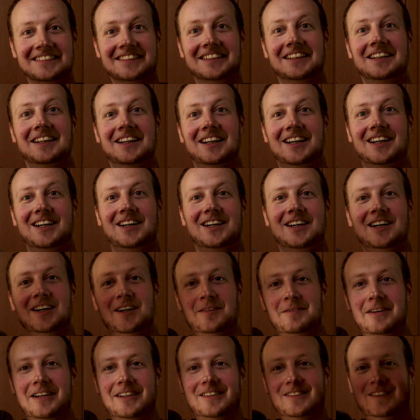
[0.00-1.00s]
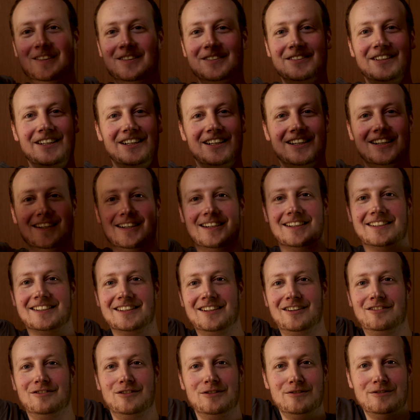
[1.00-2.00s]
Oh my goodness,
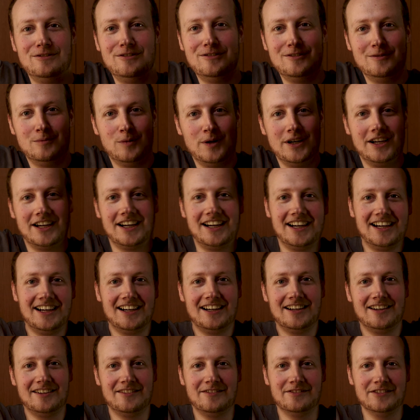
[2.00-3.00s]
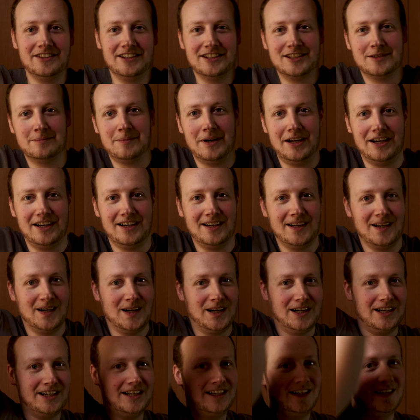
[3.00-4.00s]
the room we have, the
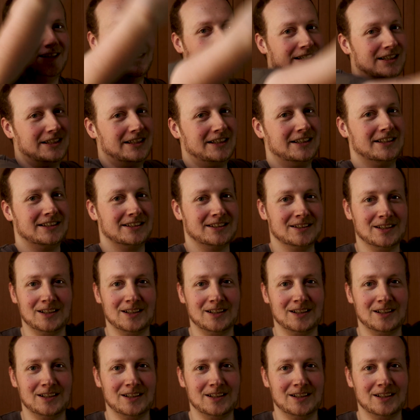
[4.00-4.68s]
space,